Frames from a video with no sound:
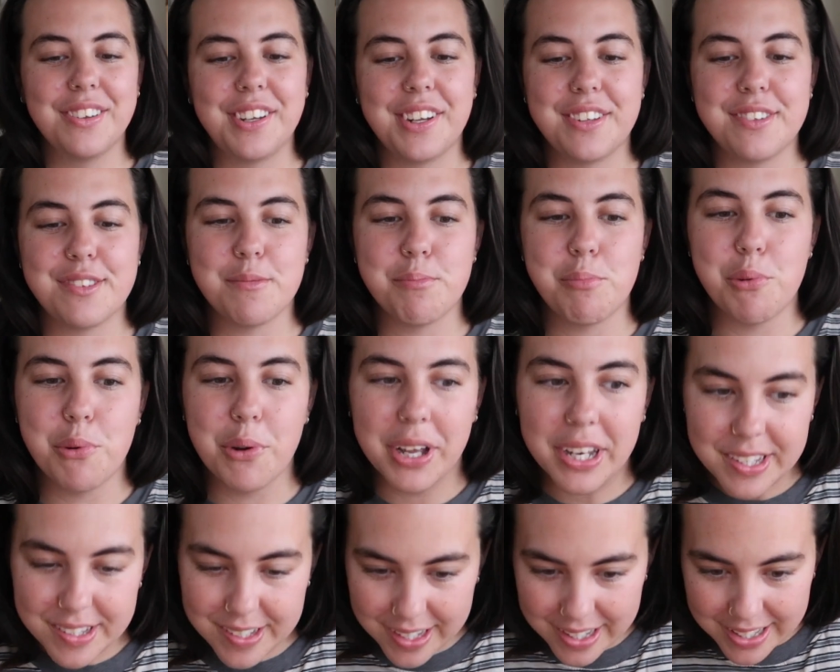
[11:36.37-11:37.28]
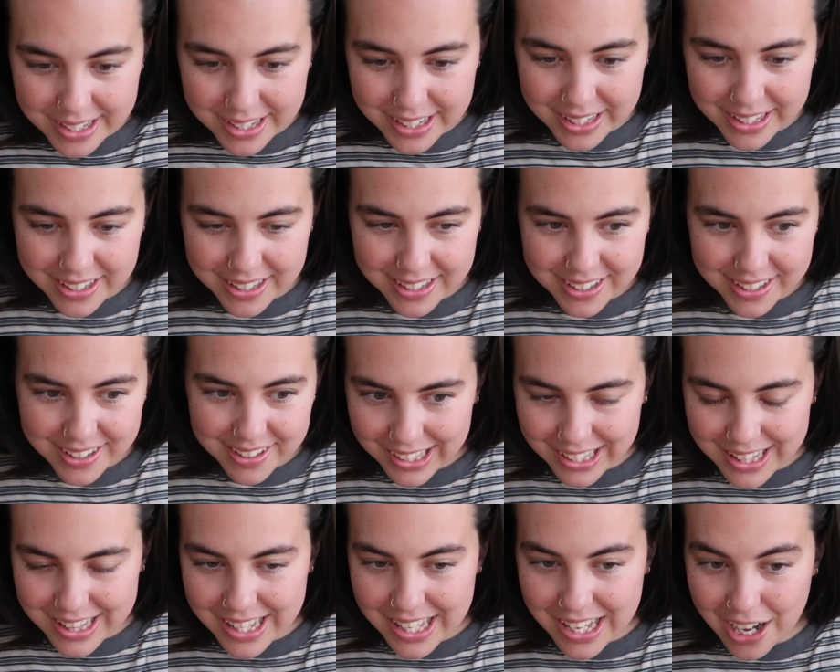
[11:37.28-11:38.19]
disappointed
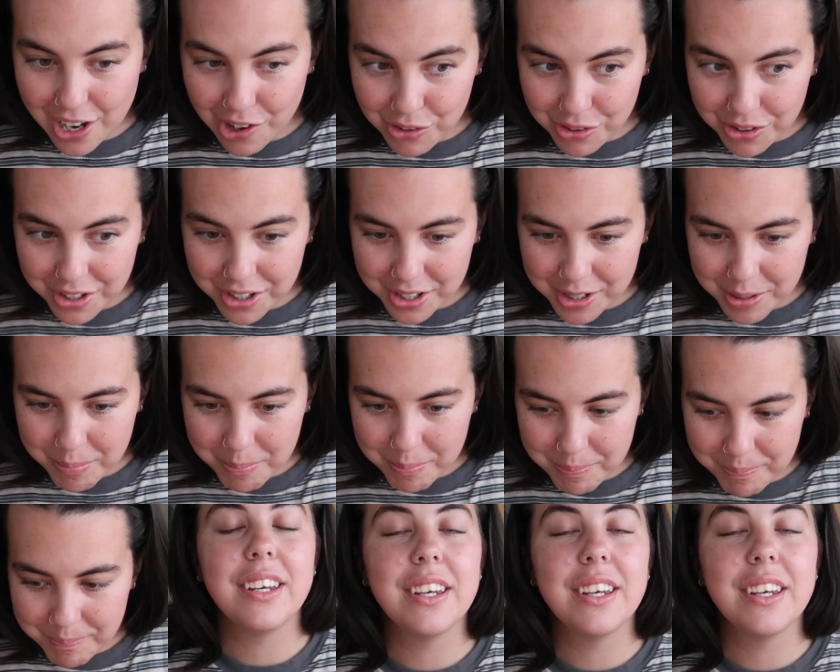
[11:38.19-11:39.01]
in the outcome.